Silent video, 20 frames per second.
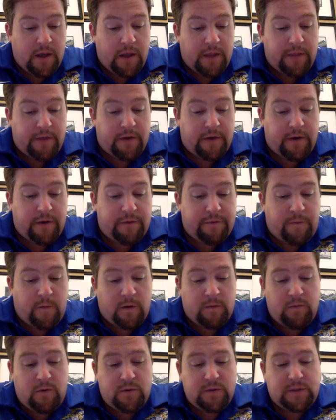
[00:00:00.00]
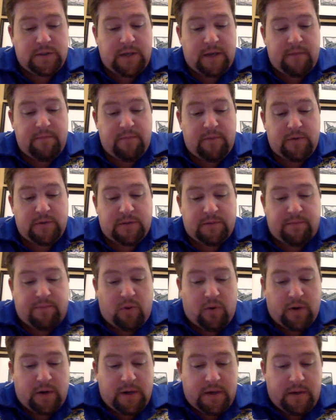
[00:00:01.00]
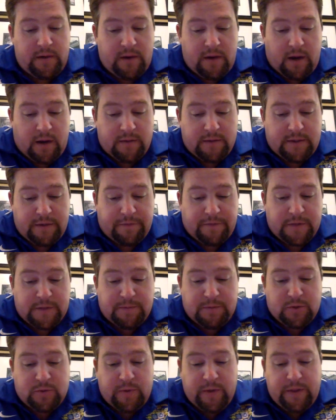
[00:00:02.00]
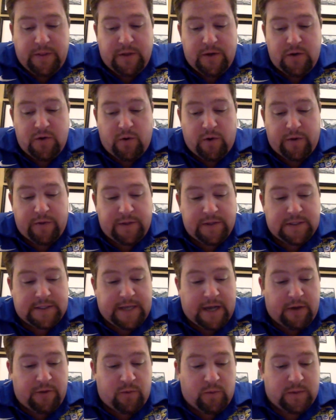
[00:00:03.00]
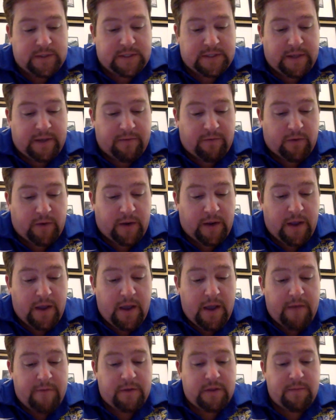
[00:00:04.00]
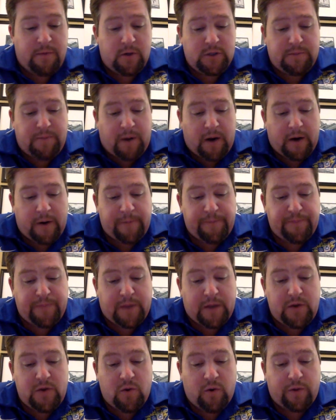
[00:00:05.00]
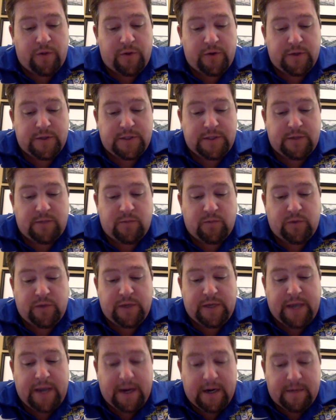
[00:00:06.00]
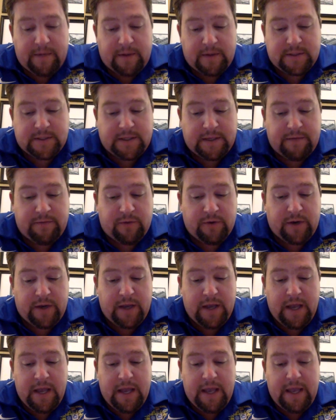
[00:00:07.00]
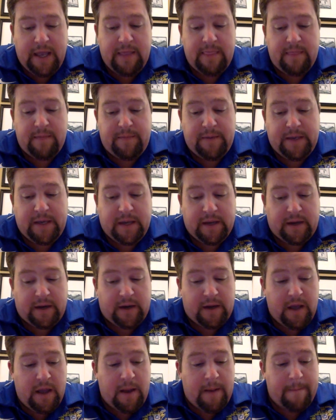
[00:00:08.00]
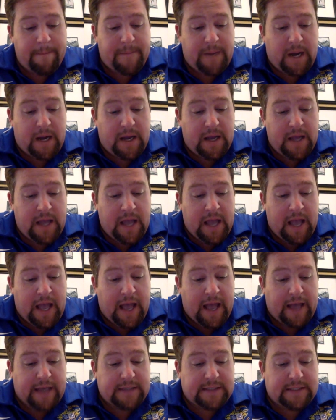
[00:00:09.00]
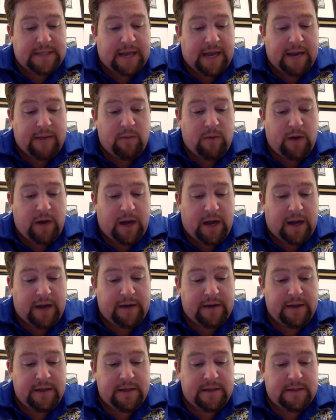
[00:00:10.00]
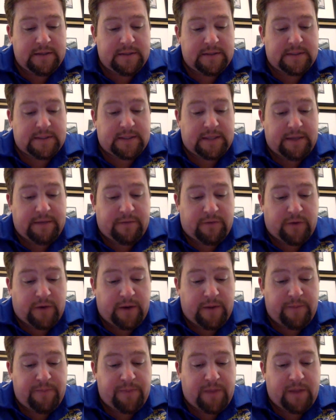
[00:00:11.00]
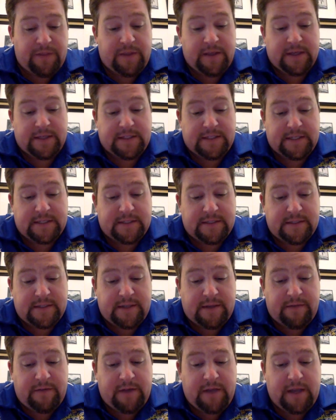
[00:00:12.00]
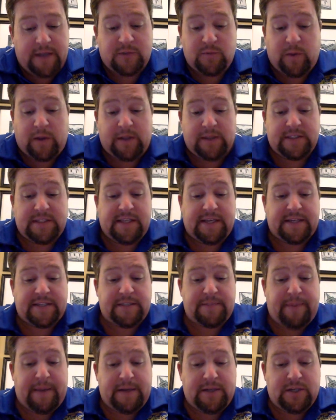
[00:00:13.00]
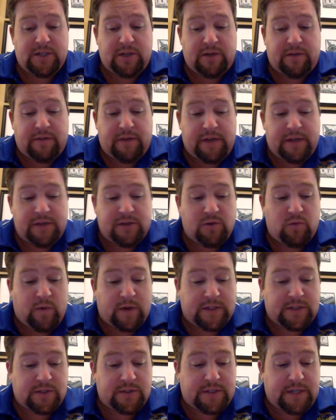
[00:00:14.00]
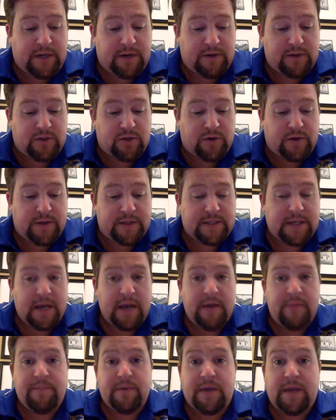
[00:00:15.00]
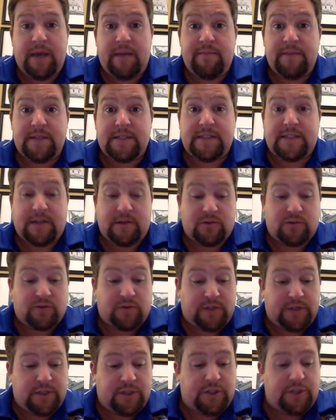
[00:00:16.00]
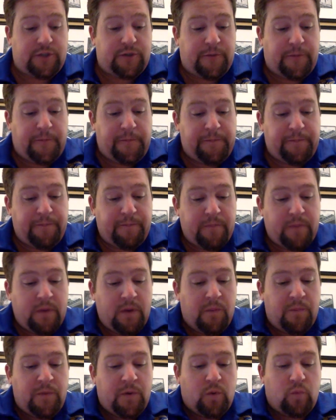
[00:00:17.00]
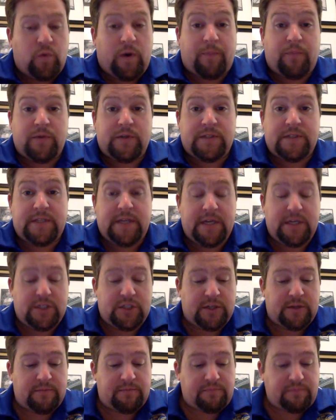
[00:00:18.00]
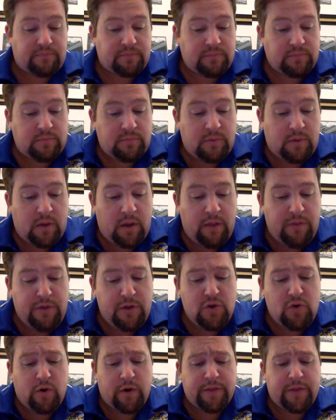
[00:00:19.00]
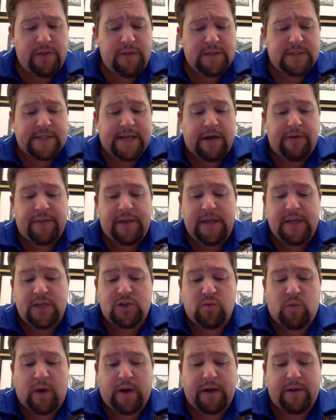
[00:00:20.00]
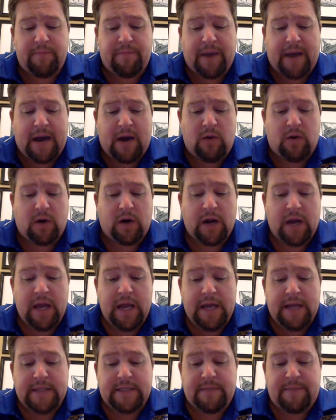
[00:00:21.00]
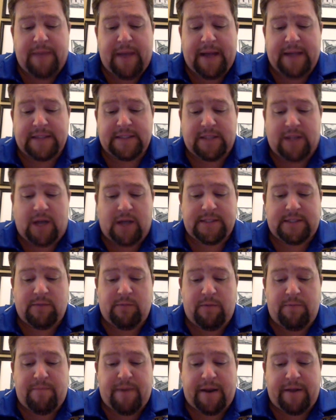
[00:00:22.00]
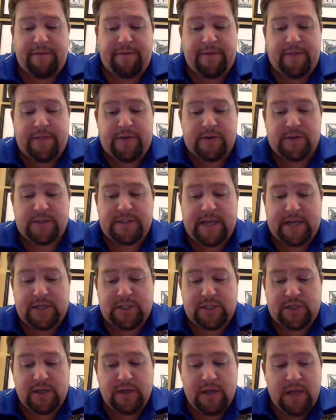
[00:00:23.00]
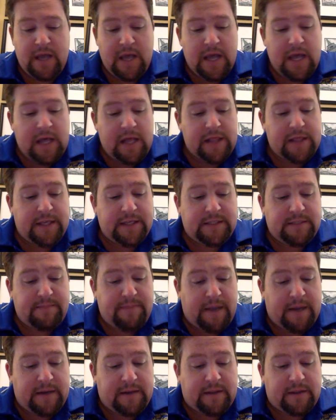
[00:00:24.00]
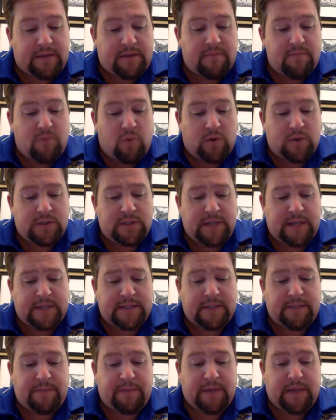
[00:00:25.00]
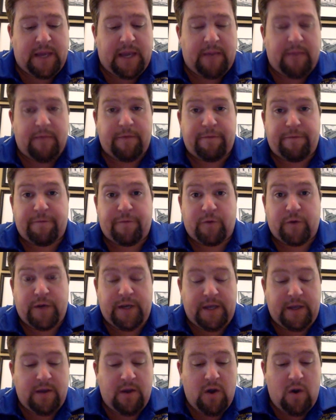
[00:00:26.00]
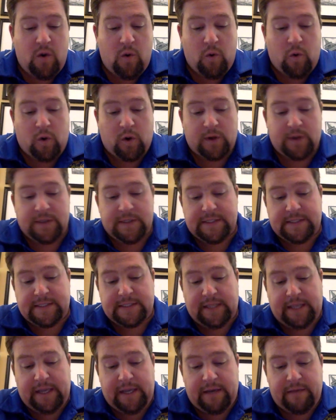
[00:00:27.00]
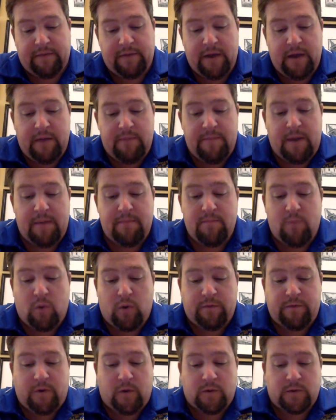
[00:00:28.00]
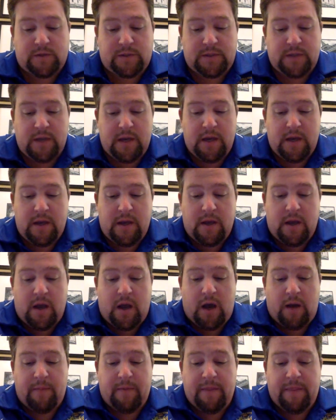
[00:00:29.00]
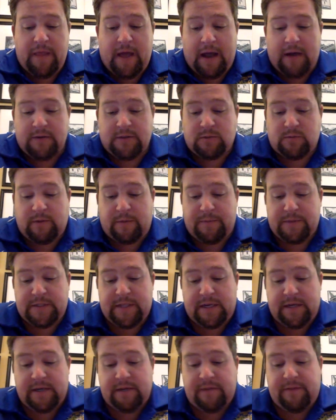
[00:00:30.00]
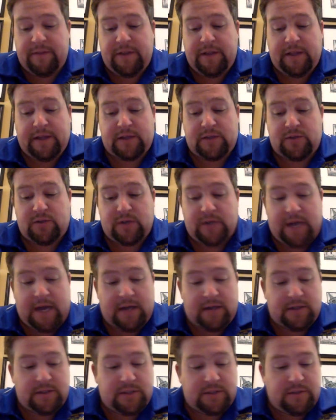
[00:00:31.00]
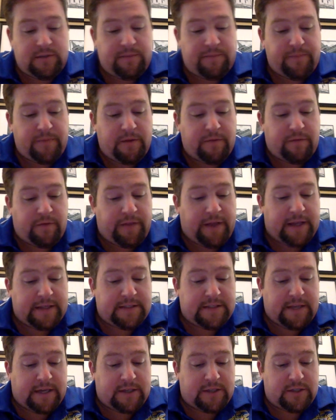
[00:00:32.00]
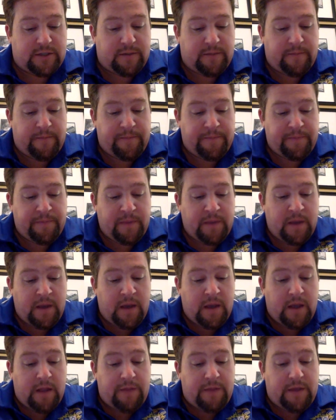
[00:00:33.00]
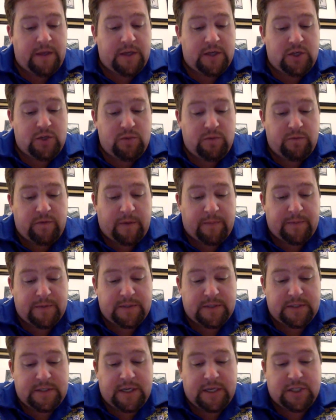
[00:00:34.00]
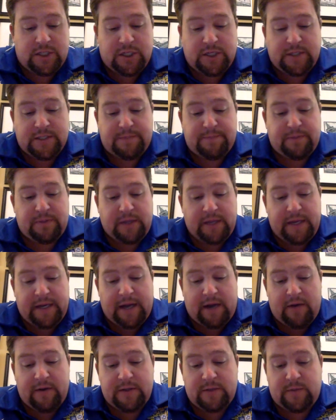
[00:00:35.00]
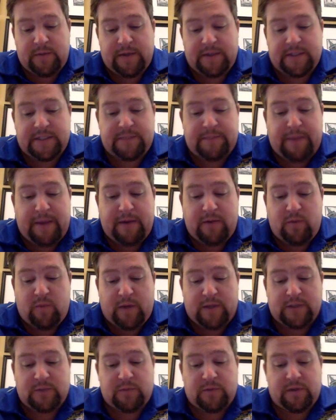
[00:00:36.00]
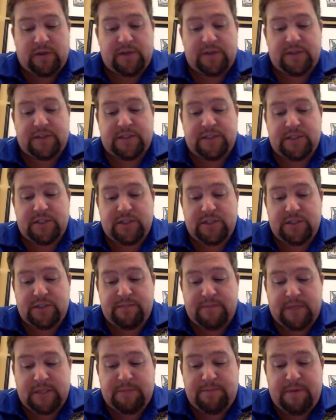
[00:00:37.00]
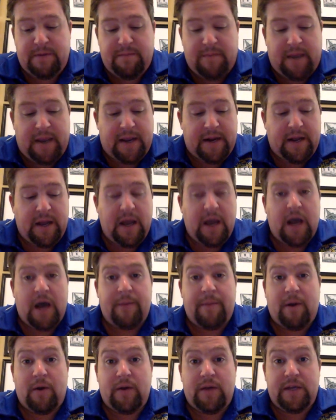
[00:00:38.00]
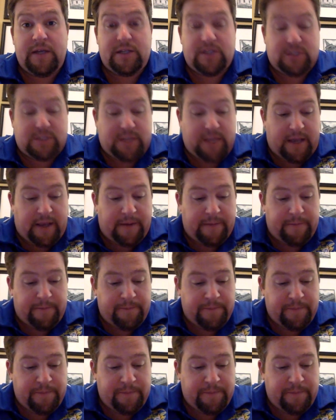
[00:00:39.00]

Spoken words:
The foremost and most important difference between the North and South was slavery. For the most part, Northerners didn't really care about slavery in the beginning, but as time went on, slavery, the existence of it, as well as the expansion of it into Western territories, became the central issue. Representation. The North and the South each wanted power to pass laws that would benefit their section. This meant that the more states that became free or slave meant more votes in the House of Representatives and the Electoral College for that section. The issue of representation is played out as we expand westward, and decisions must be made about each state.